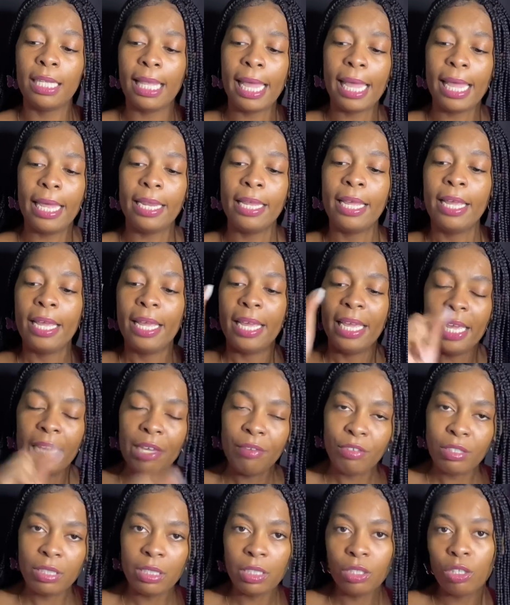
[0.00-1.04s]
that
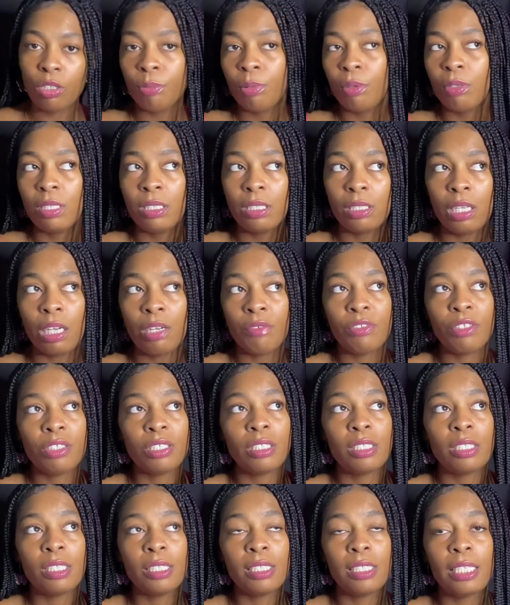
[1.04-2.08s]
Every single police officer
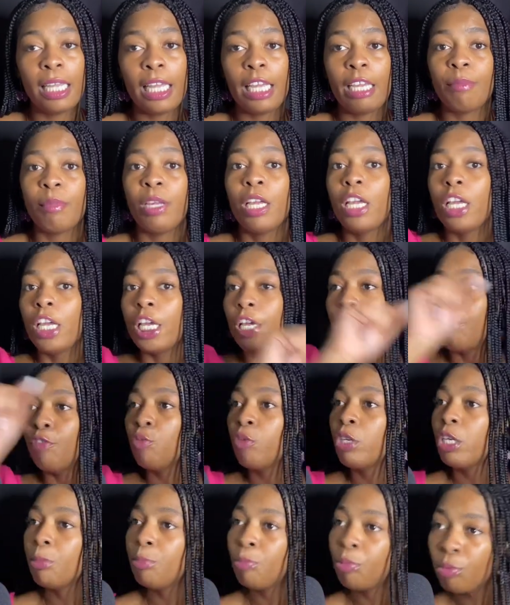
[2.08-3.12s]
is the same. If
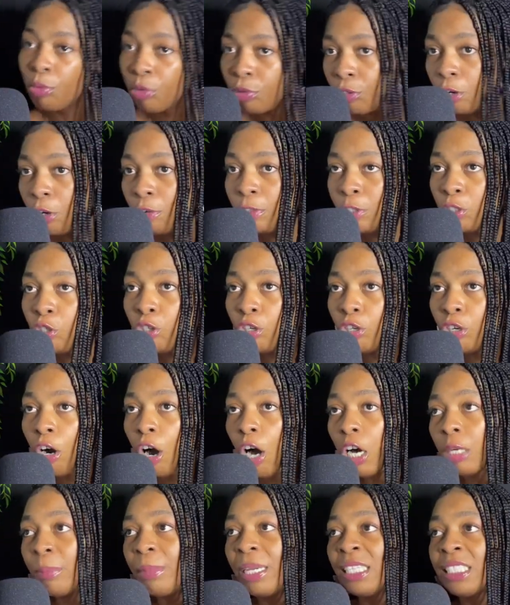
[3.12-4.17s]
you get pulled over, you're going to
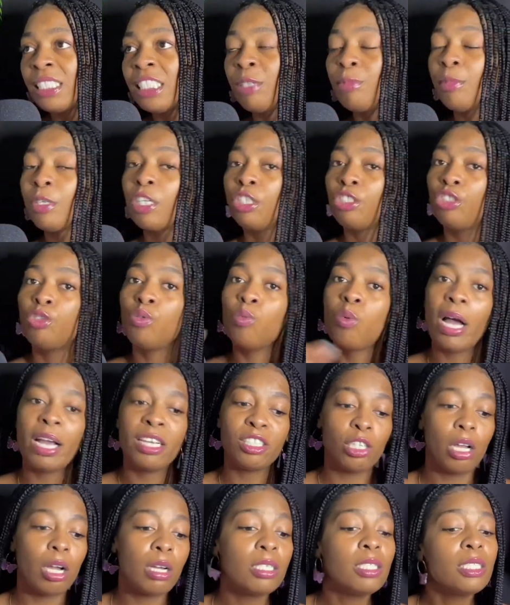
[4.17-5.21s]
automatically think because you
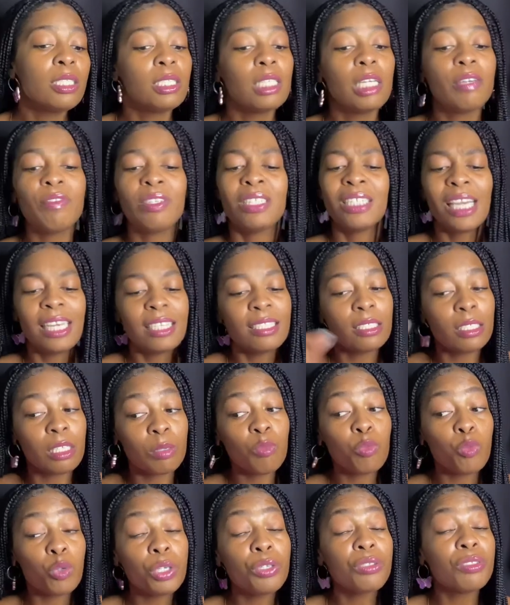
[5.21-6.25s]
watch all this stuff. And yes,
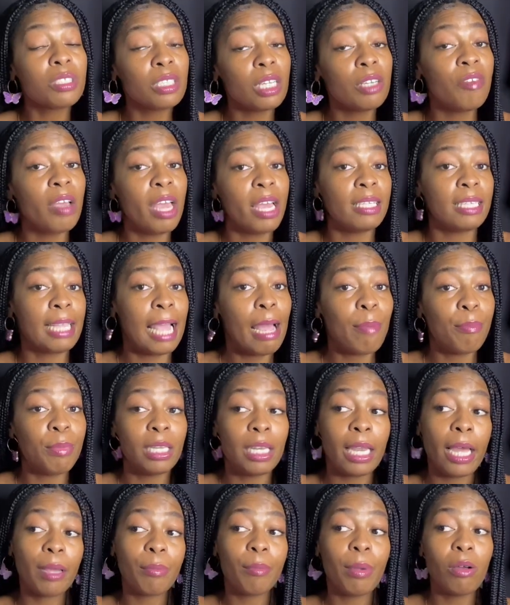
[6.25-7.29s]
some real stuff has
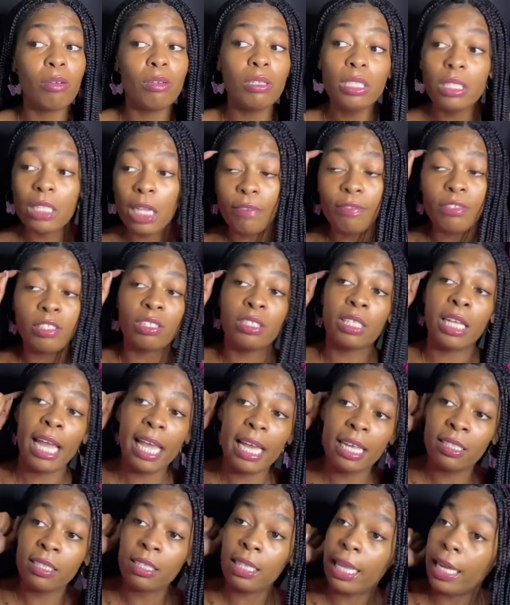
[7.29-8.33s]
happened. Like police officers
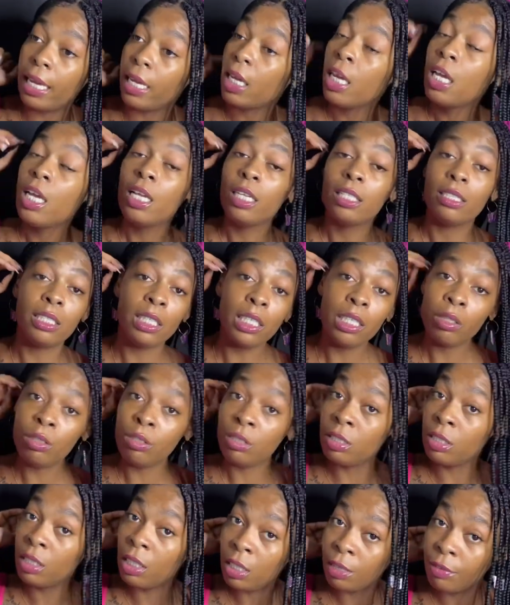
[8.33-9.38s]
has like
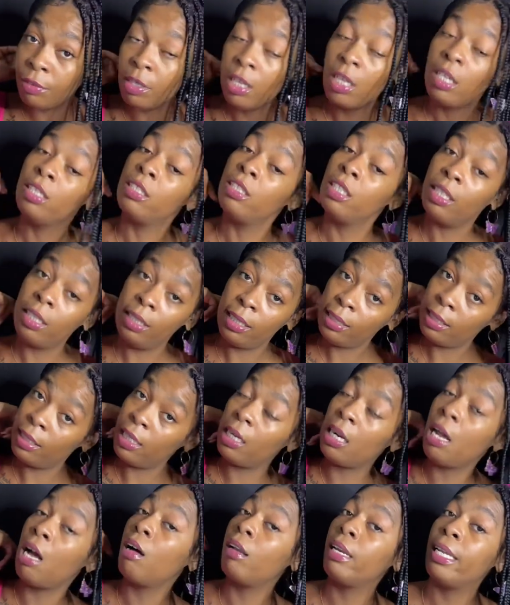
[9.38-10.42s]
did stuff to us
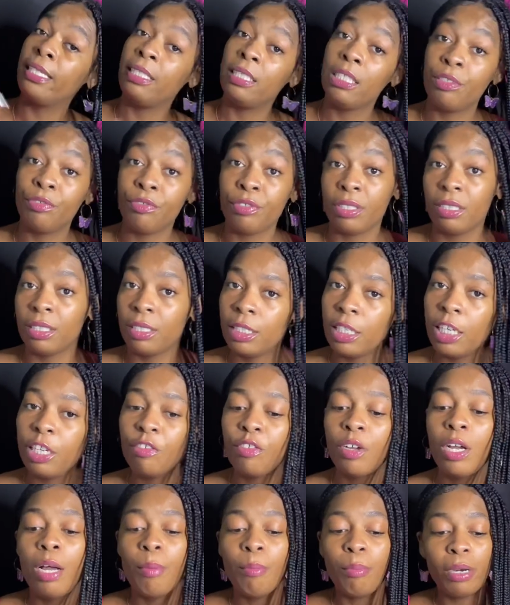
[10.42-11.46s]
and all that different
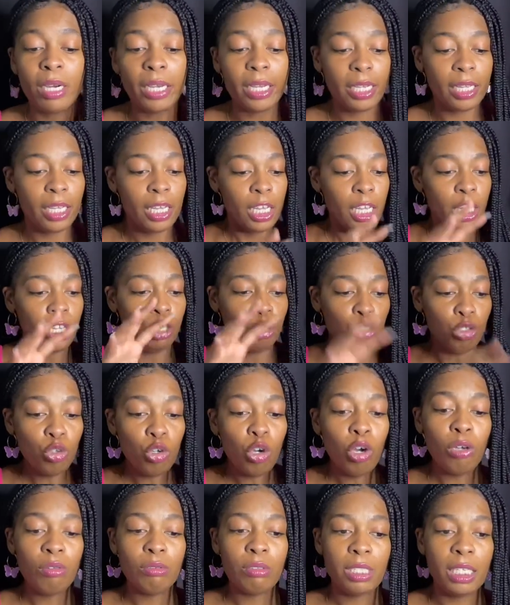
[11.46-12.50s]
stuff. But you're
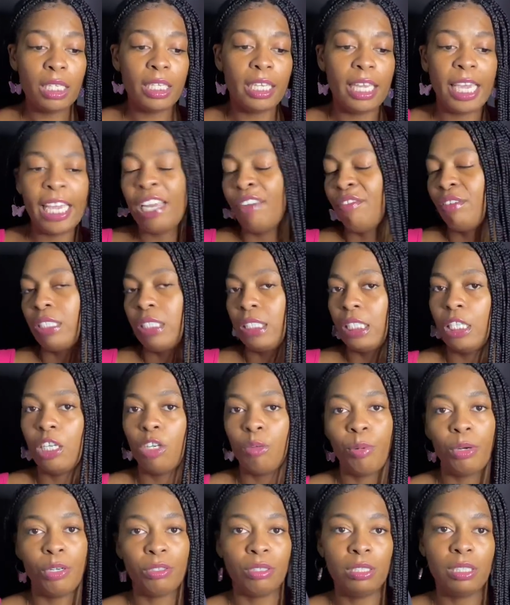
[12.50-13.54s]
going to think every single
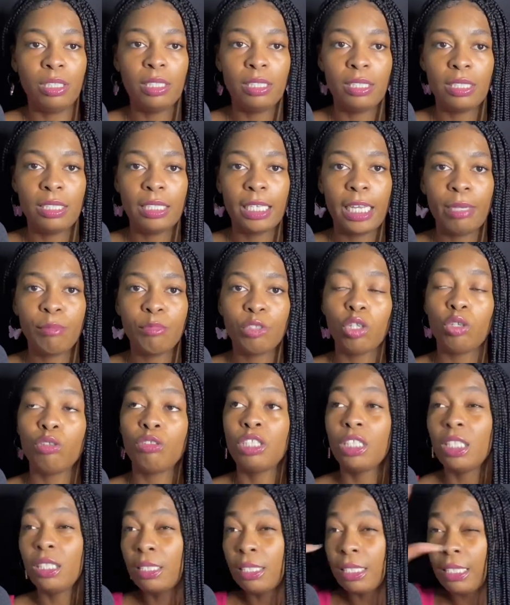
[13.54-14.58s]
person is the same. So
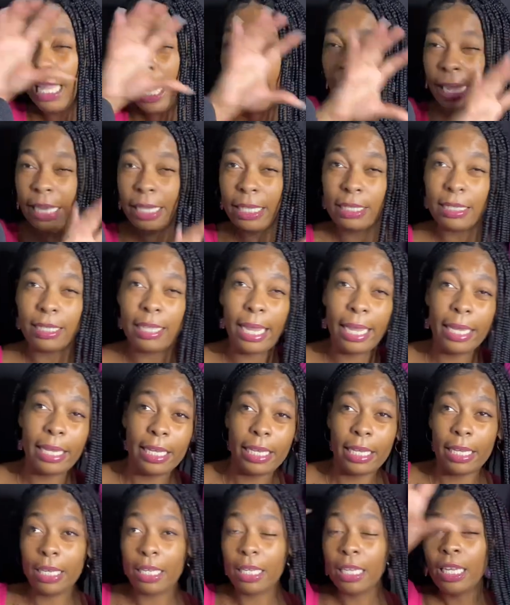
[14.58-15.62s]
since that is like
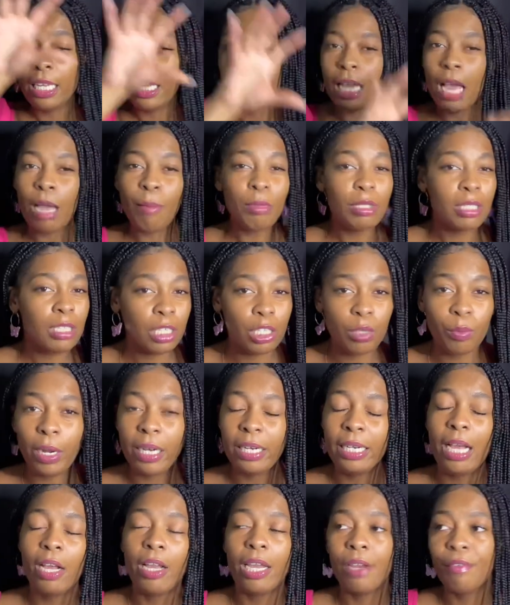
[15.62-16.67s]
it, I'm going to tell you
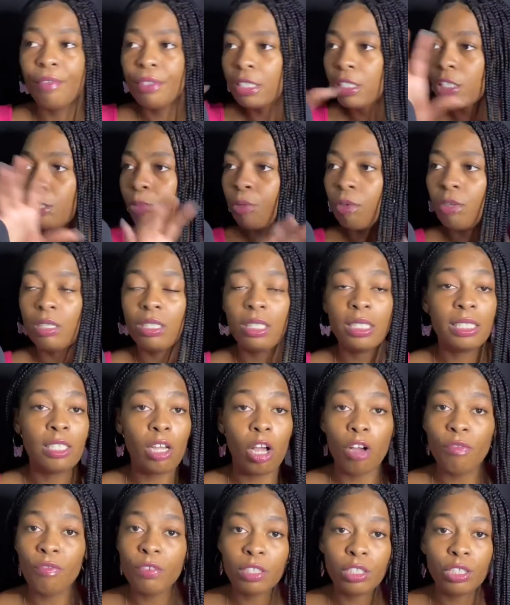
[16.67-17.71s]
right now, every single police
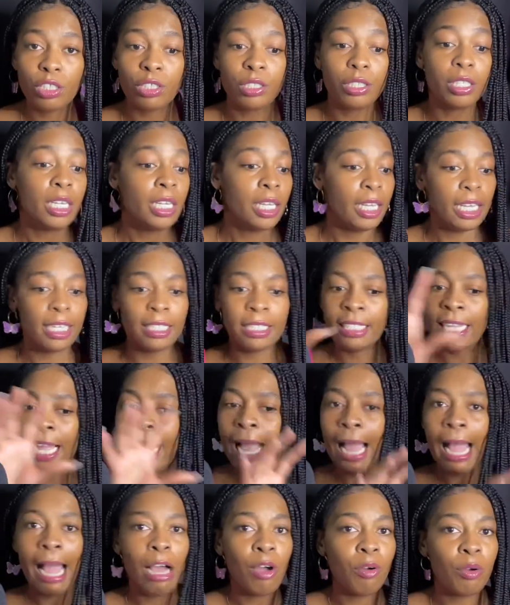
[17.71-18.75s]
officer is
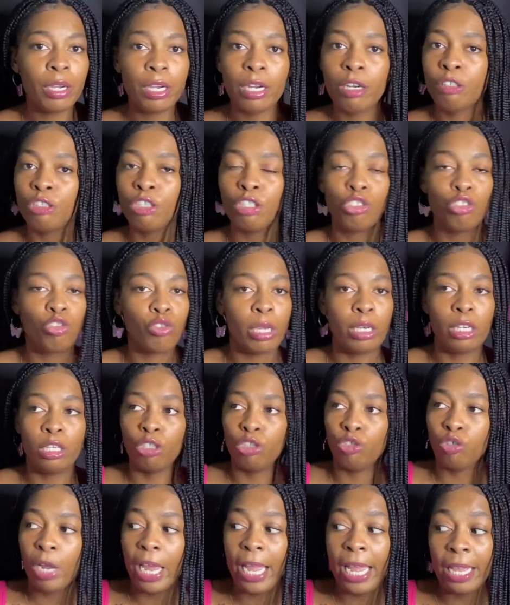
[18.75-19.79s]
not out here just trying
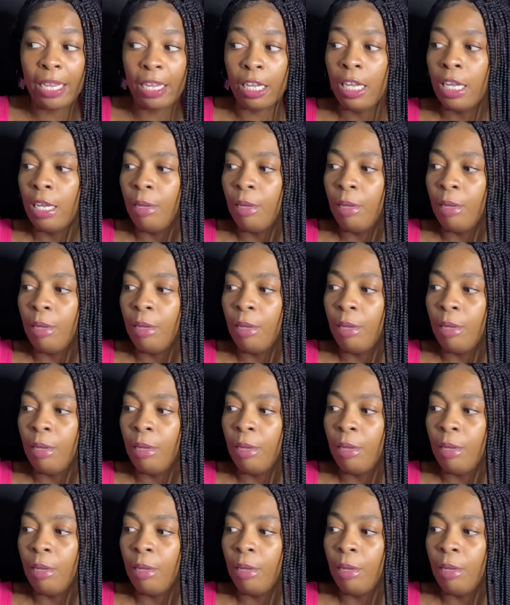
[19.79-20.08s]
to drag